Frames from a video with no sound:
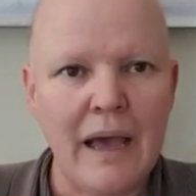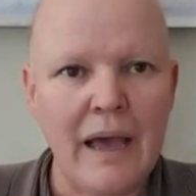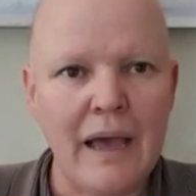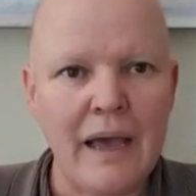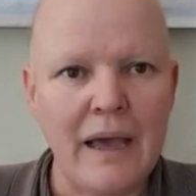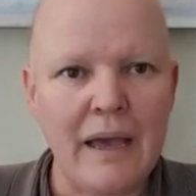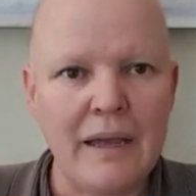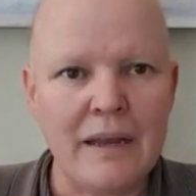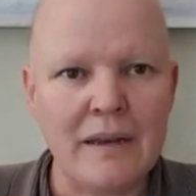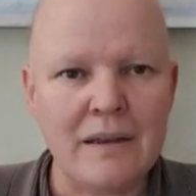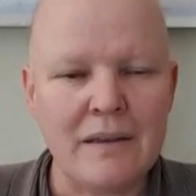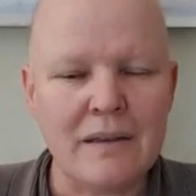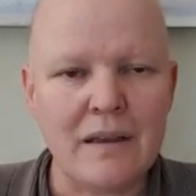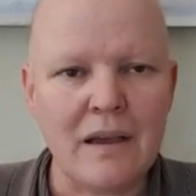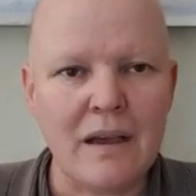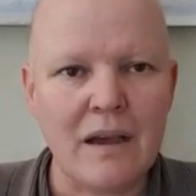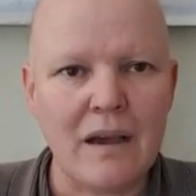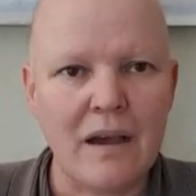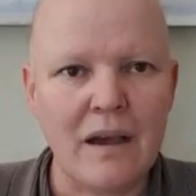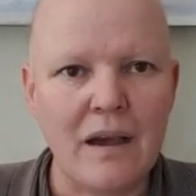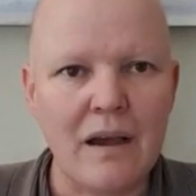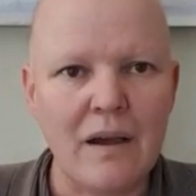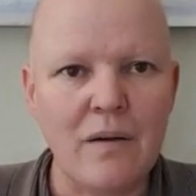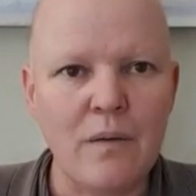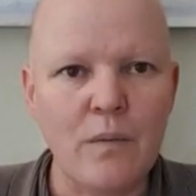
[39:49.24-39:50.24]
And
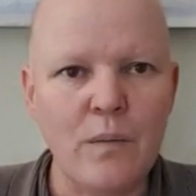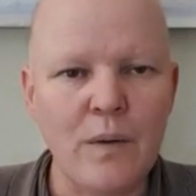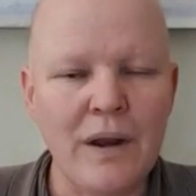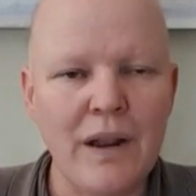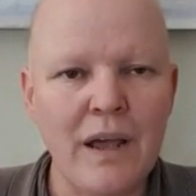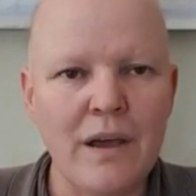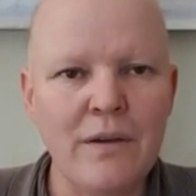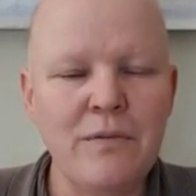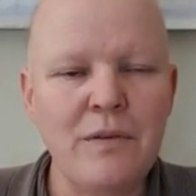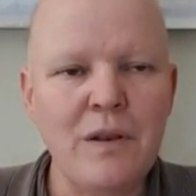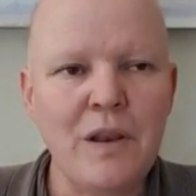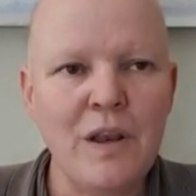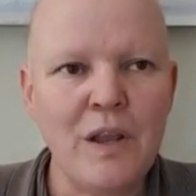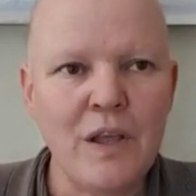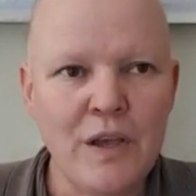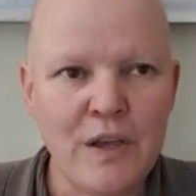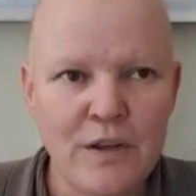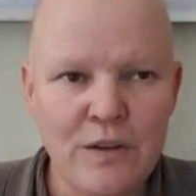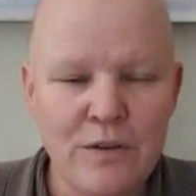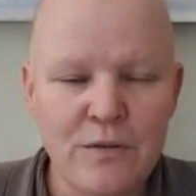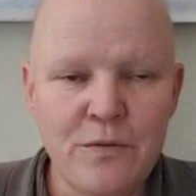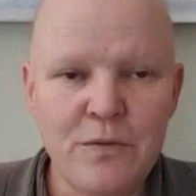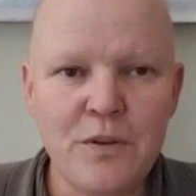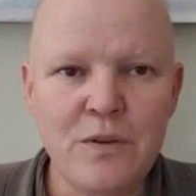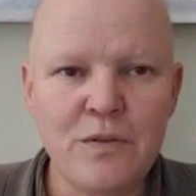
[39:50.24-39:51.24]
what I've
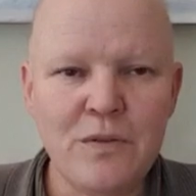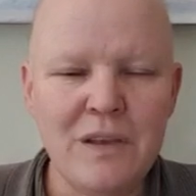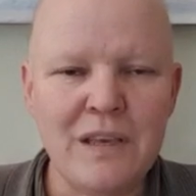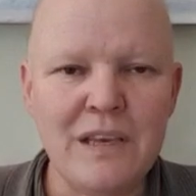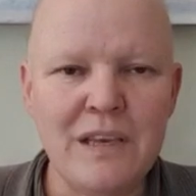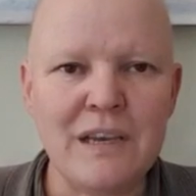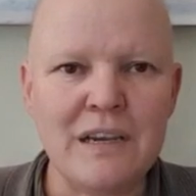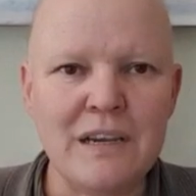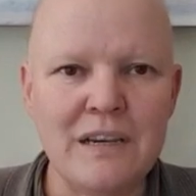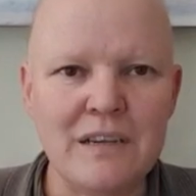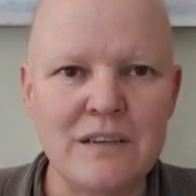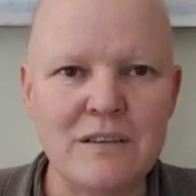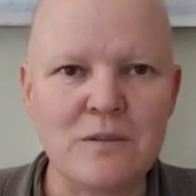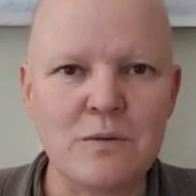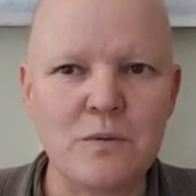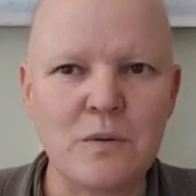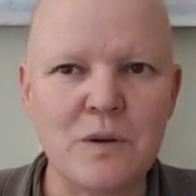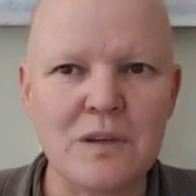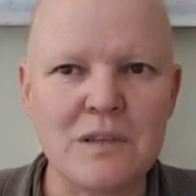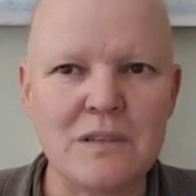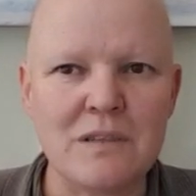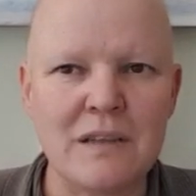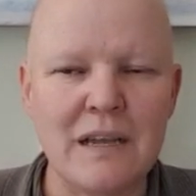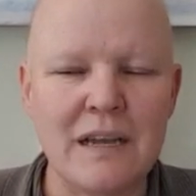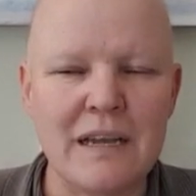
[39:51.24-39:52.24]
learned through the years
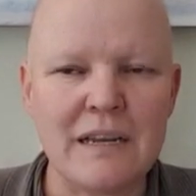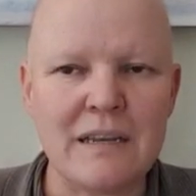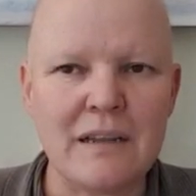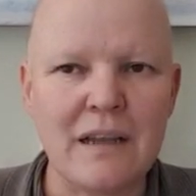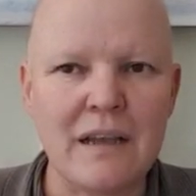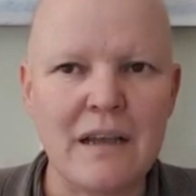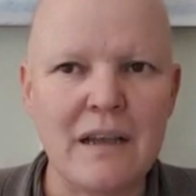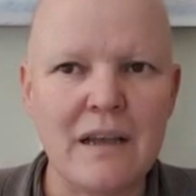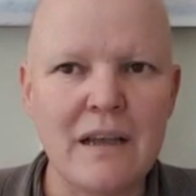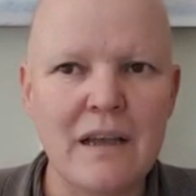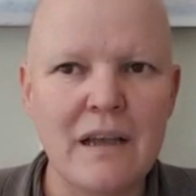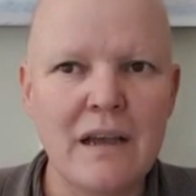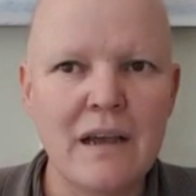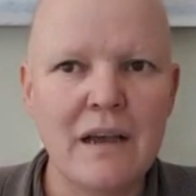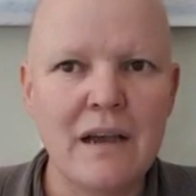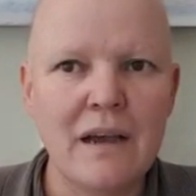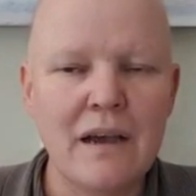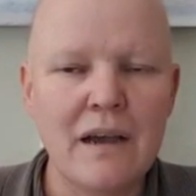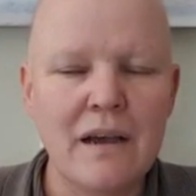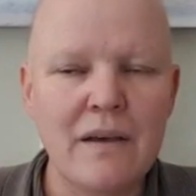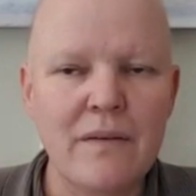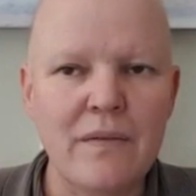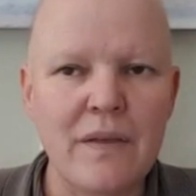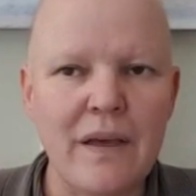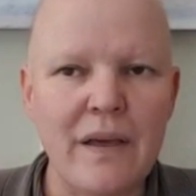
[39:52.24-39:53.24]
was
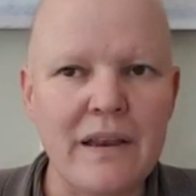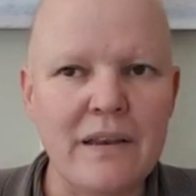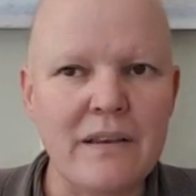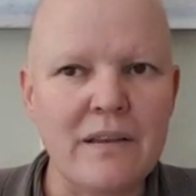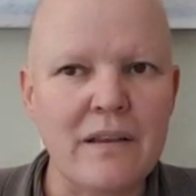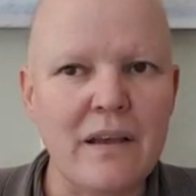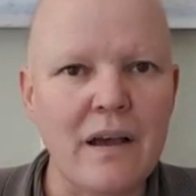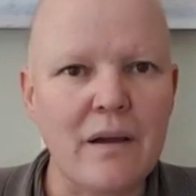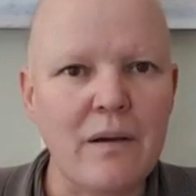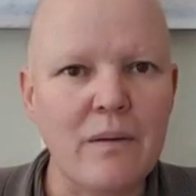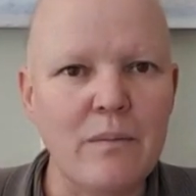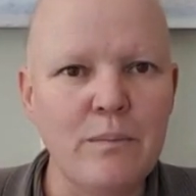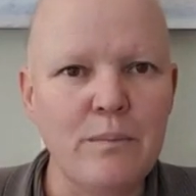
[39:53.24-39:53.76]
that